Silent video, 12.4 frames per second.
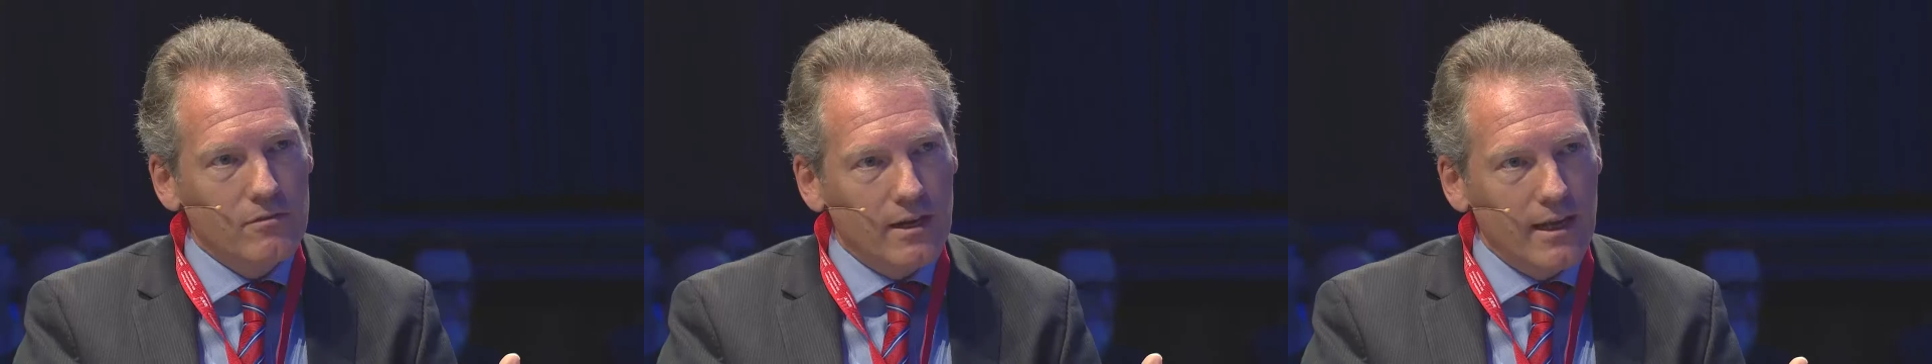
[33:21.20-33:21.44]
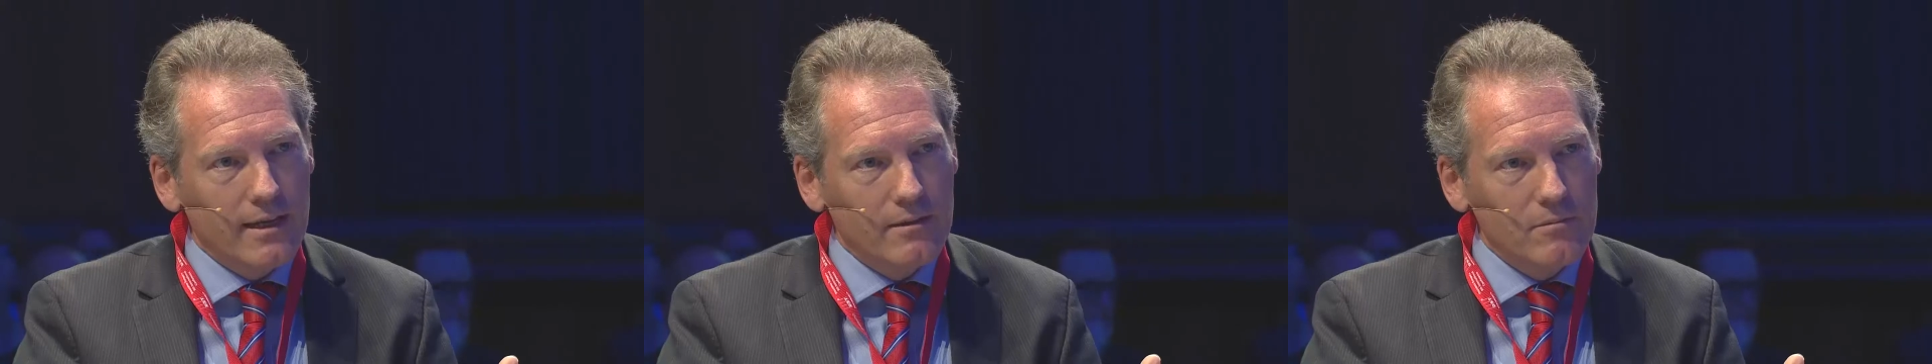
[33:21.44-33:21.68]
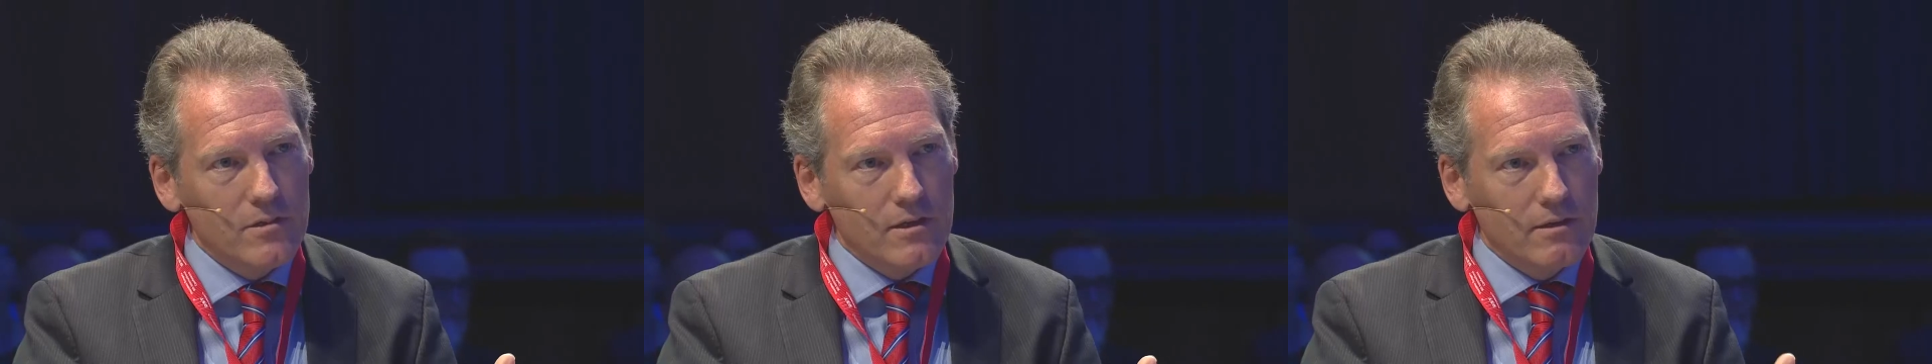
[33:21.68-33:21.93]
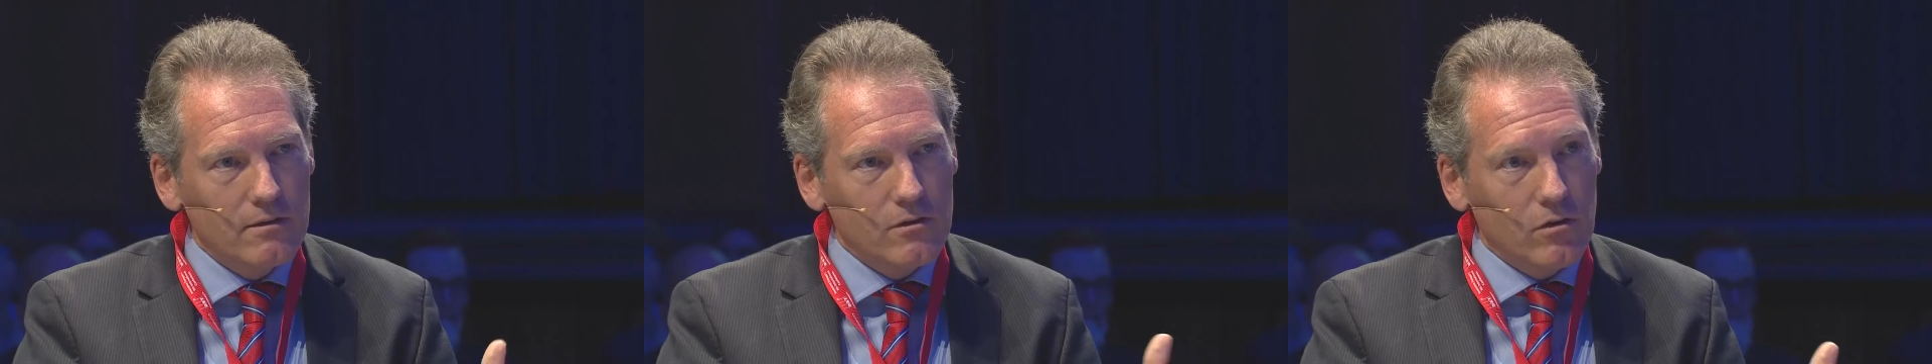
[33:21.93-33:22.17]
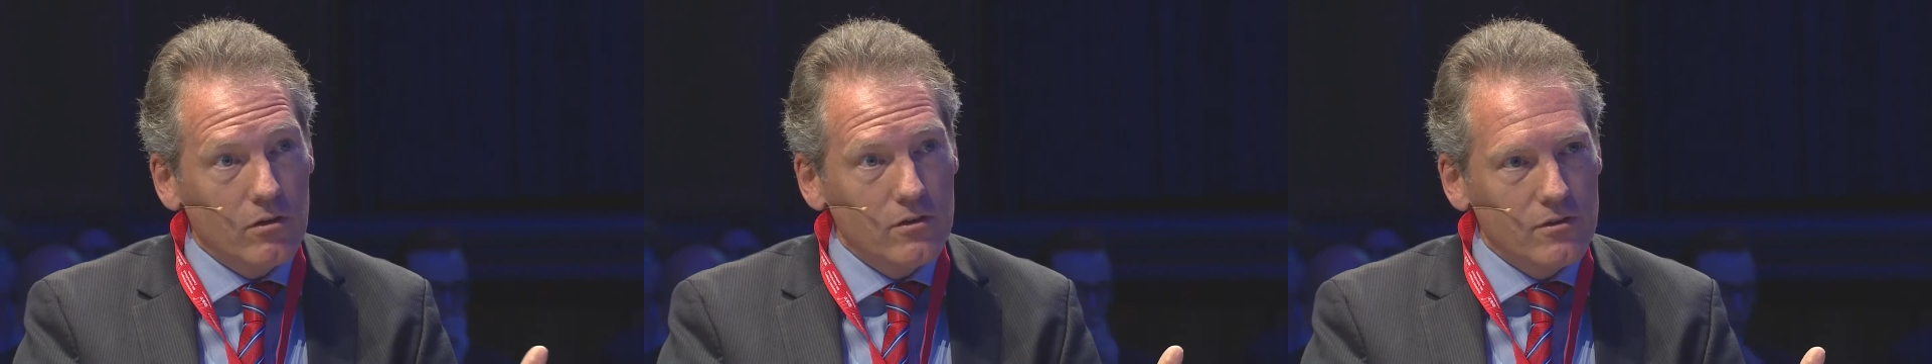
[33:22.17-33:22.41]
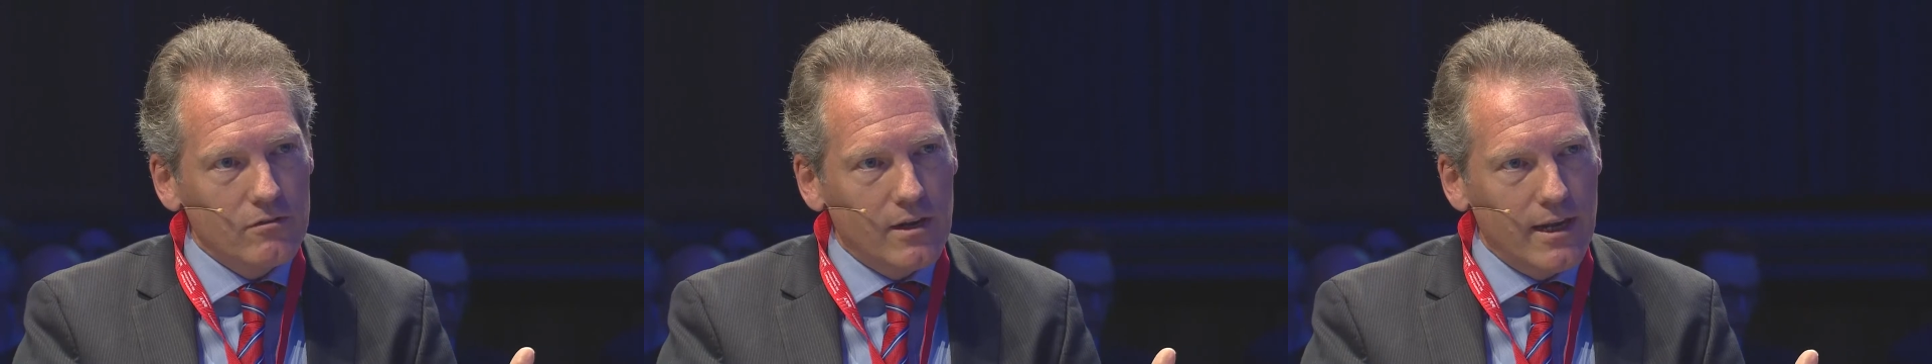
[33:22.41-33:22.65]
claims,
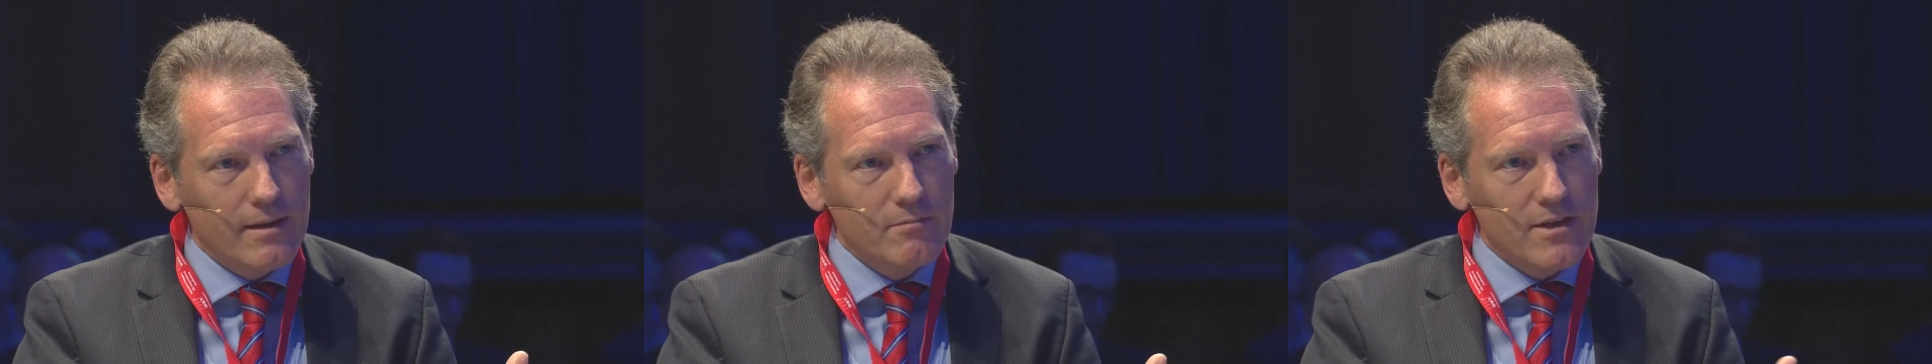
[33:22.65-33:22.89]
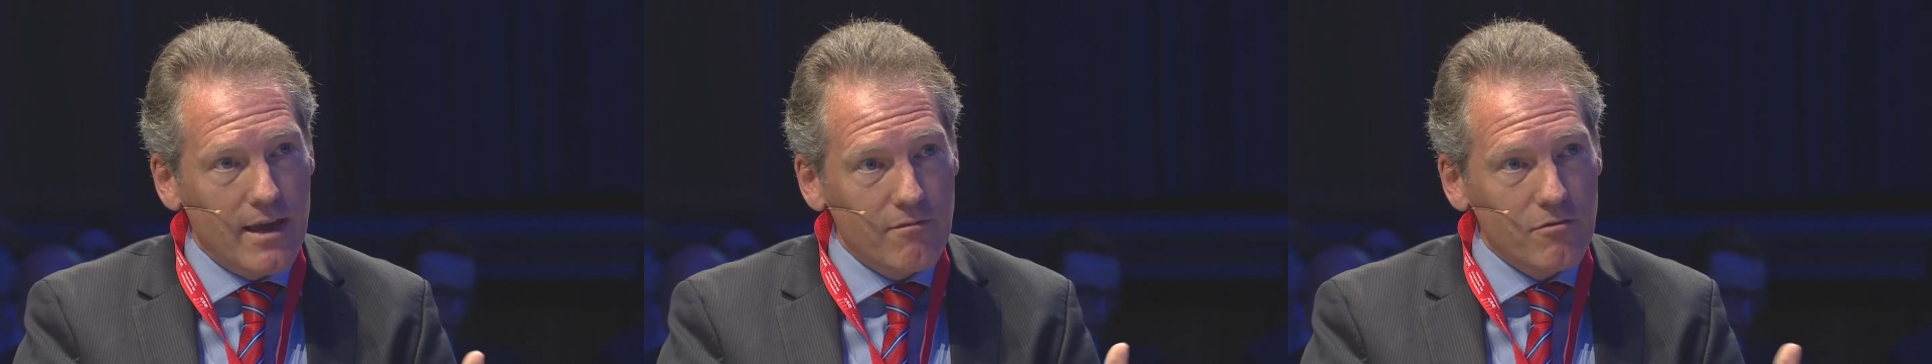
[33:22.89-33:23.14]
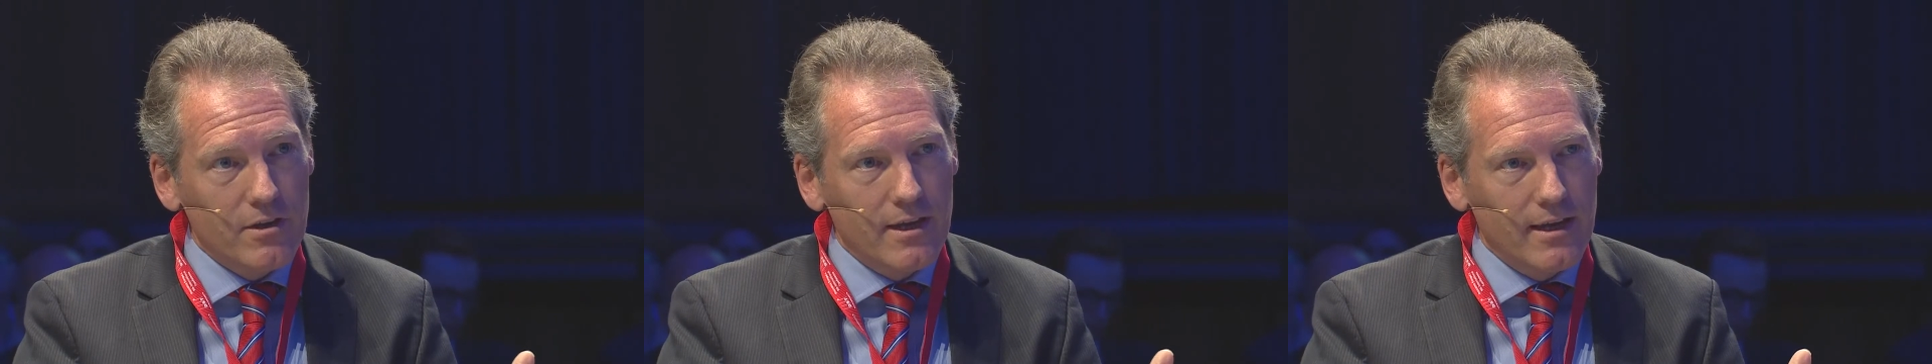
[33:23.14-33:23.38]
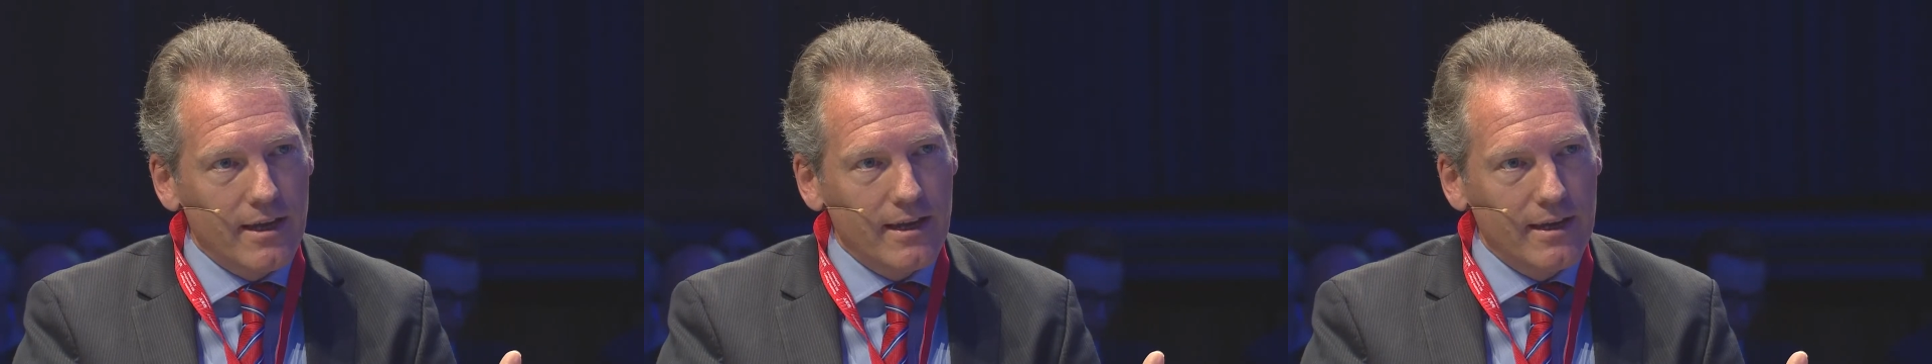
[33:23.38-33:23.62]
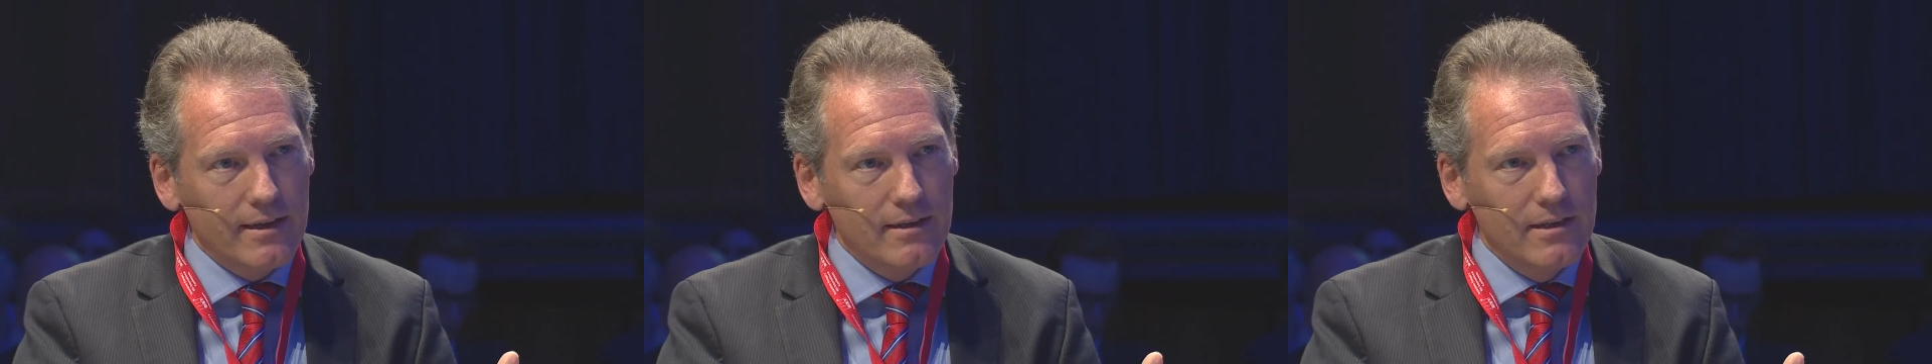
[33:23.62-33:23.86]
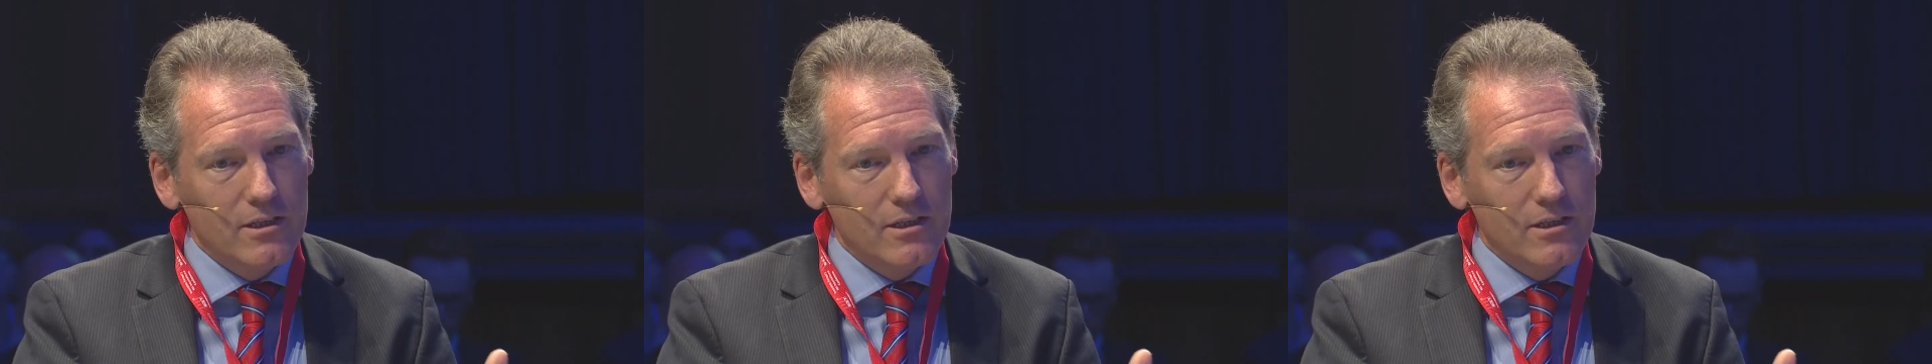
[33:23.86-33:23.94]
dollars of claims every year